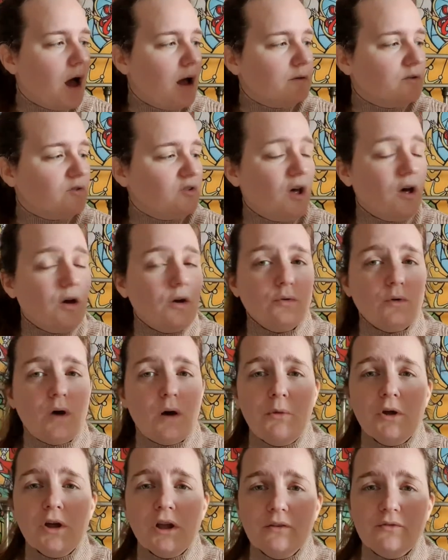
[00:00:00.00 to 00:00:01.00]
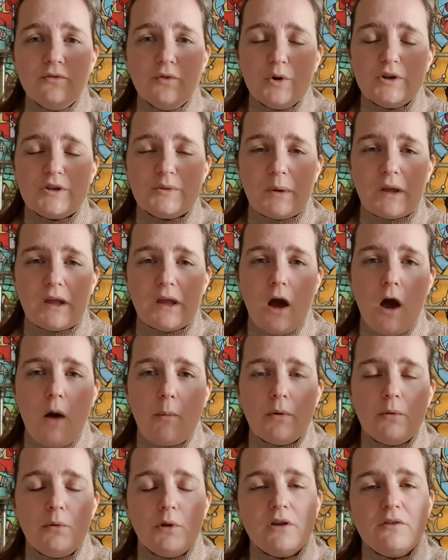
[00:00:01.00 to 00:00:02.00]
So I'm looking forward to picking it
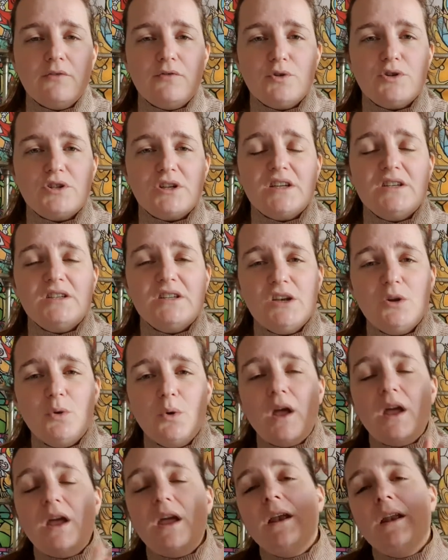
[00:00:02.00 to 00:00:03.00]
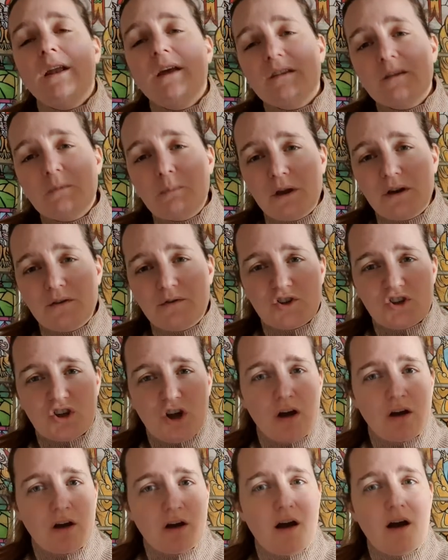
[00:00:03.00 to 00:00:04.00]
up and looking forward to continuing it. It is a bit of a
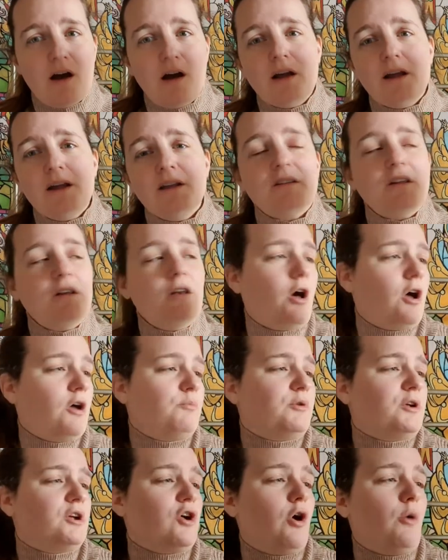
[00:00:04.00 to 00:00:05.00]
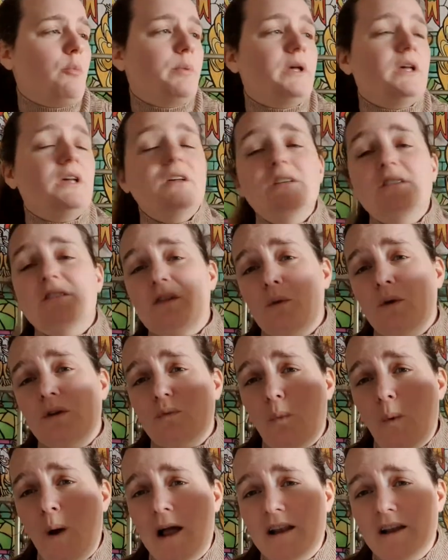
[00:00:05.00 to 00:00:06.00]
chunker. It's a library copy, so
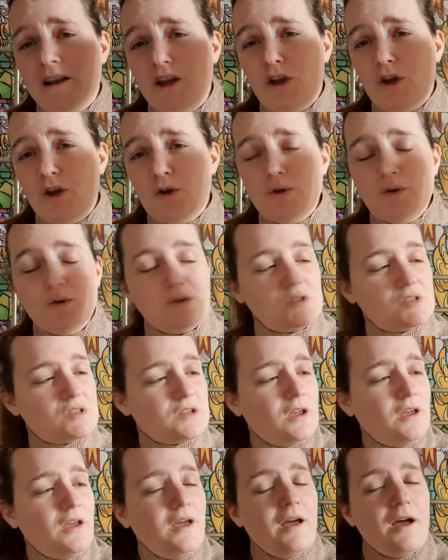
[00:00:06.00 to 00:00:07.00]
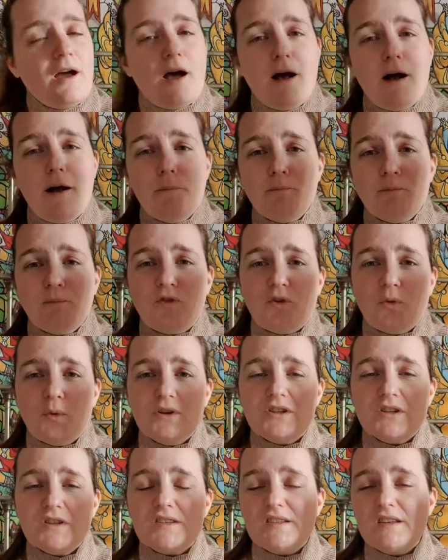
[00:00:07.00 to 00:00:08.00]
it's well used. Um, so
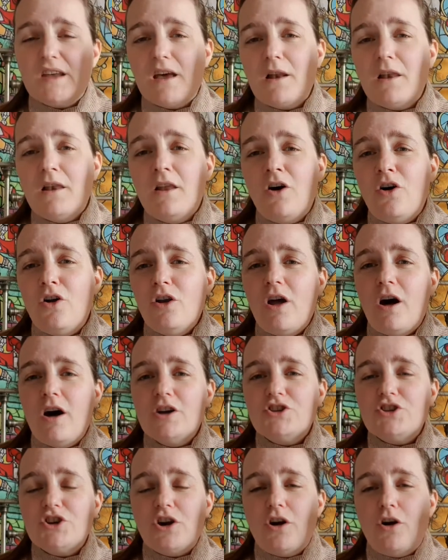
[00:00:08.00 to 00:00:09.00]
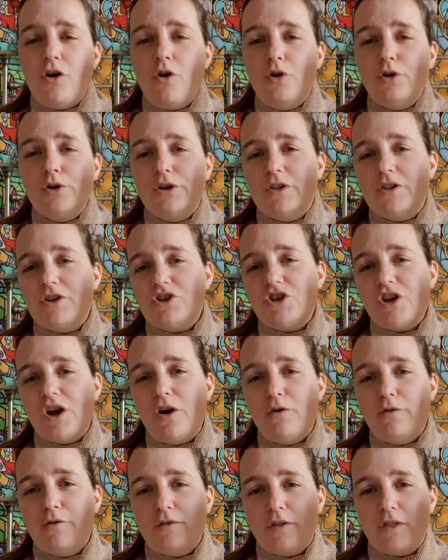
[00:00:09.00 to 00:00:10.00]
it does sit a lot larger on the
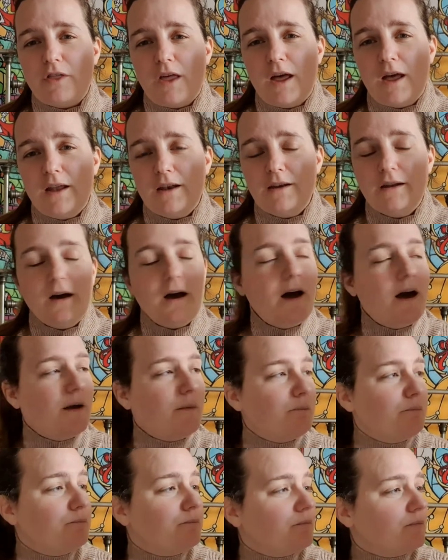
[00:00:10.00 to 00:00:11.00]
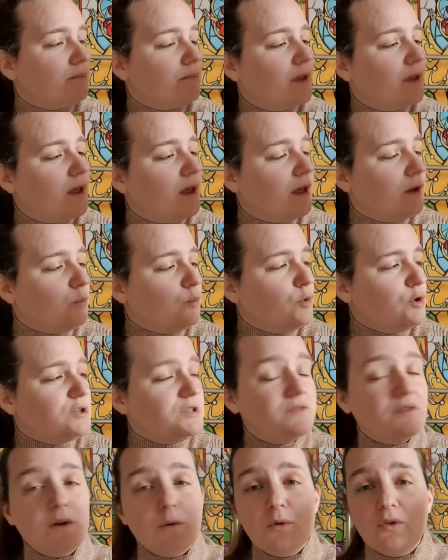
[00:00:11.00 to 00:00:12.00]
shelf than um, it
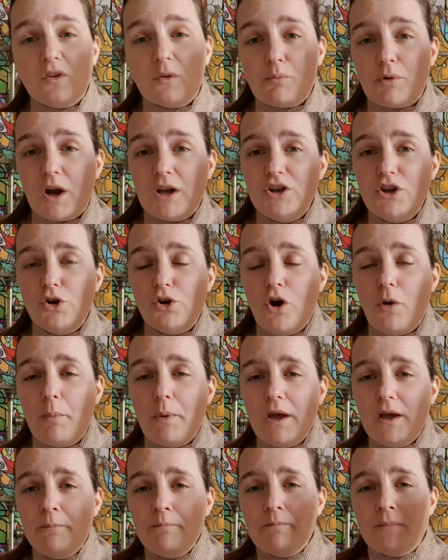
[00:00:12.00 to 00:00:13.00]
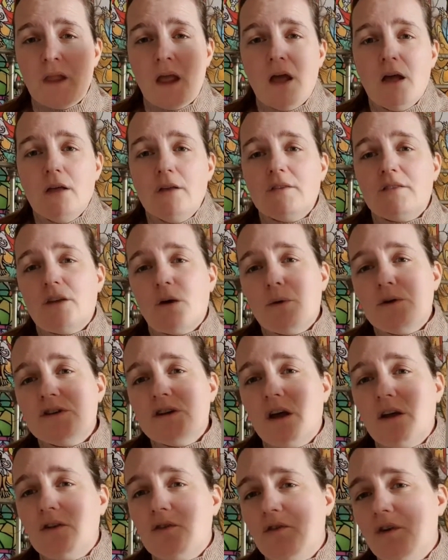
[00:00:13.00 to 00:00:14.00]
would if it was a brand new copy. So it
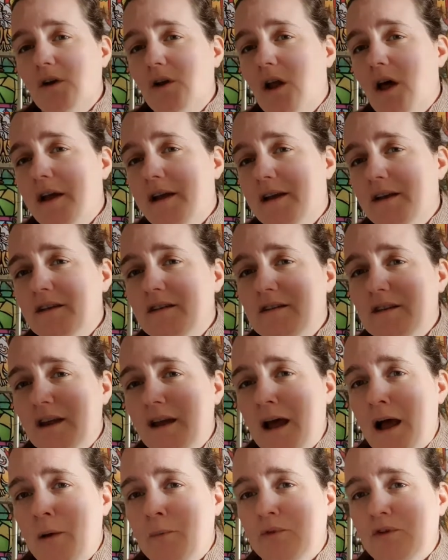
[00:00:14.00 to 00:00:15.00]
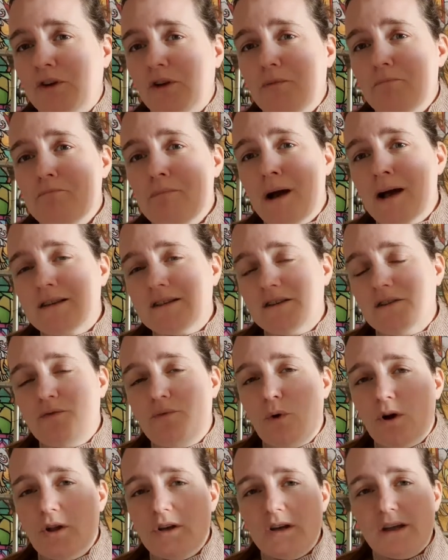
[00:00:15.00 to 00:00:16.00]
does feel like it's an absolute massive
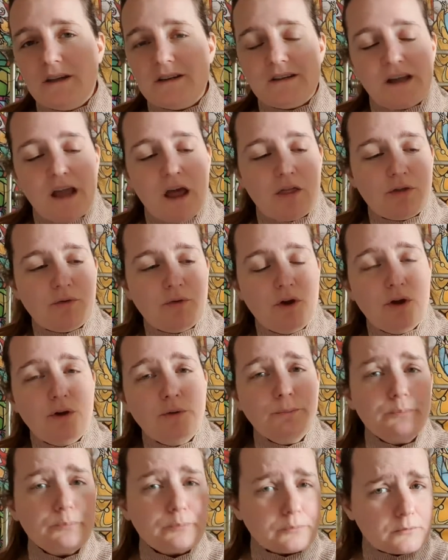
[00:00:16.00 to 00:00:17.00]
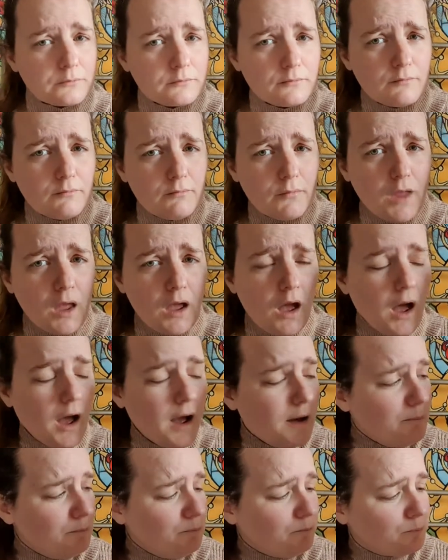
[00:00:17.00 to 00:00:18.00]
one to get through.
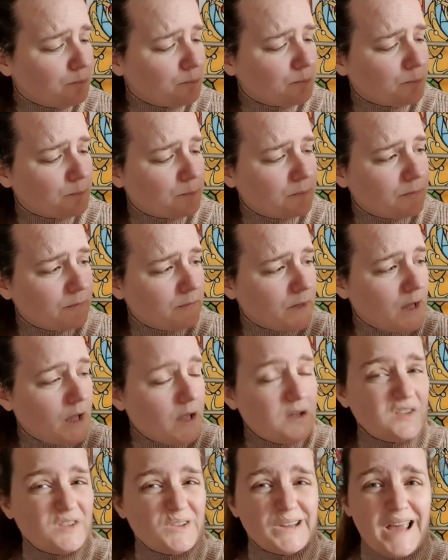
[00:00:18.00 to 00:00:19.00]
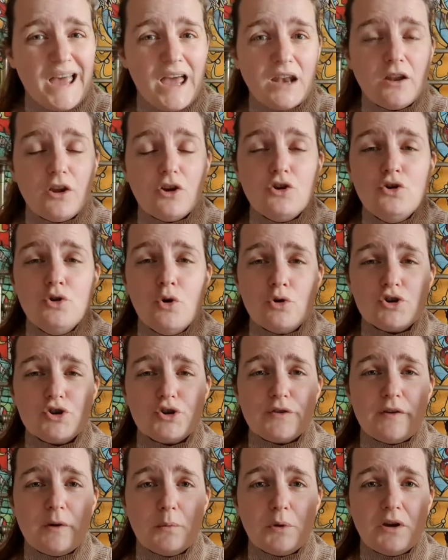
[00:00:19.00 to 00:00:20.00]
Um, so again, not
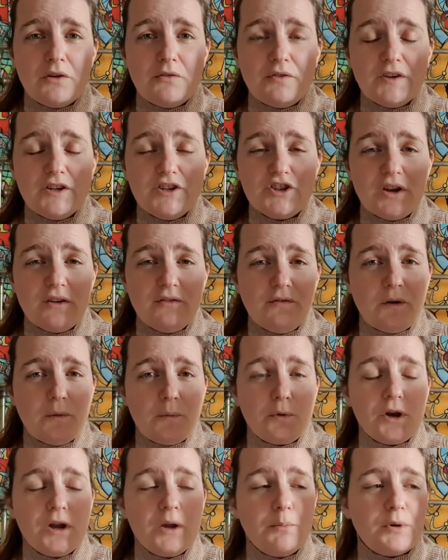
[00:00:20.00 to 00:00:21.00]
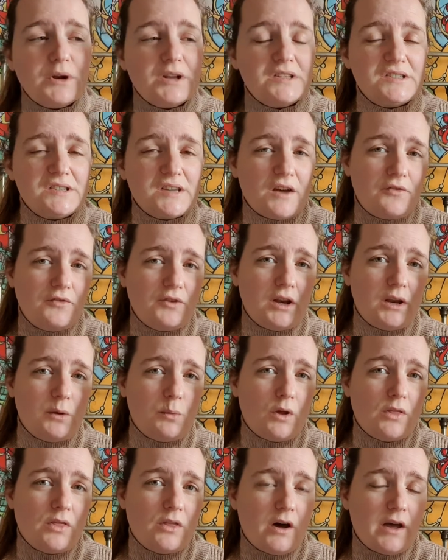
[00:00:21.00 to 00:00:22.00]
sure if I'm going to finish it in February, but it's definitely
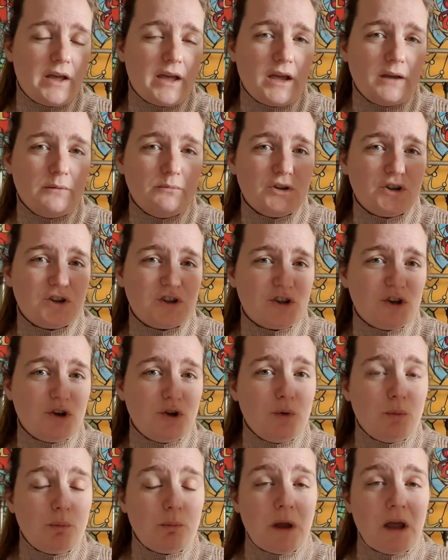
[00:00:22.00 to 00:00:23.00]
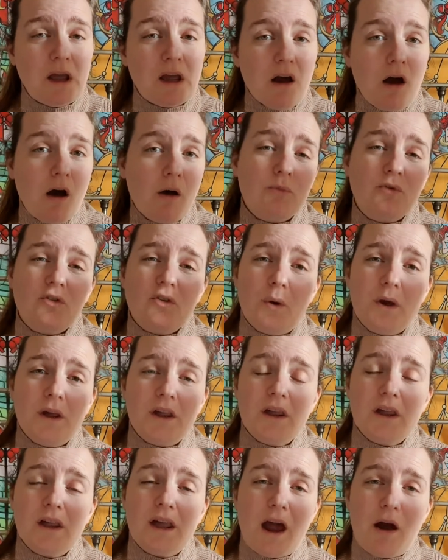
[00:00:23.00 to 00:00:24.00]
one that I aim to pick up so I
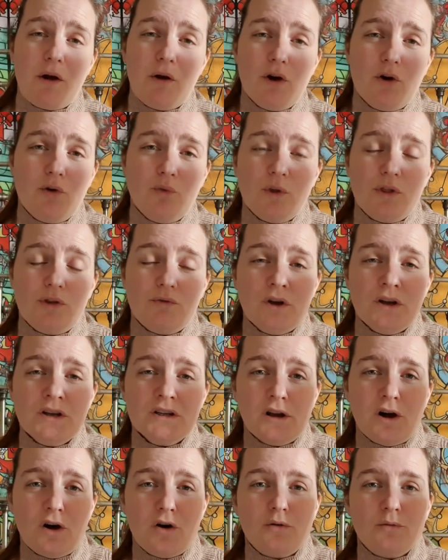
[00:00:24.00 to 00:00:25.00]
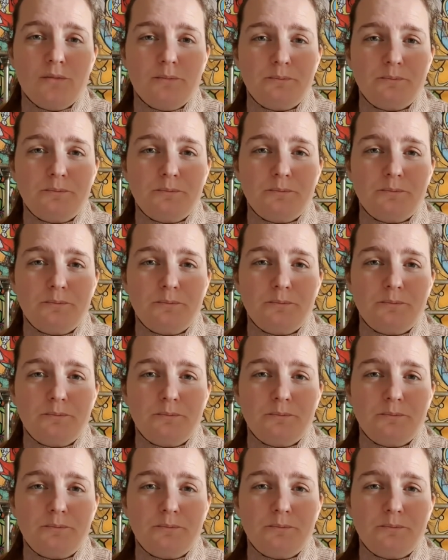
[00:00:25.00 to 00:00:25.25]
can carry on with the read along.